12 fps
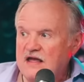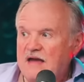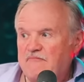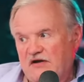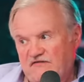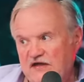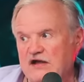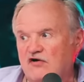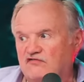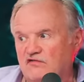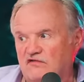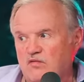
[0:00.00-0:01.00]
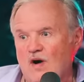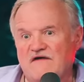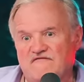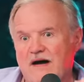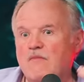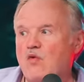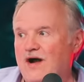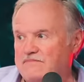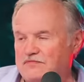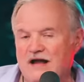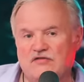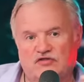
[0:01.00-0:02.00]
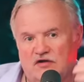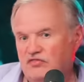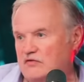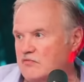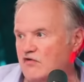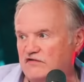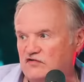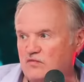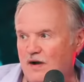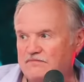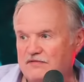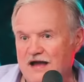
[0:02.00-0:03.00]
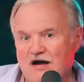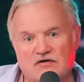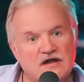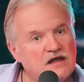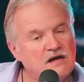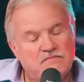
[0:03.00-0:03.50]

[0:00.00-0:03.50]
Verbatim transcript: But if he goes to his wife, I'm wiped out. The movie is wiped out.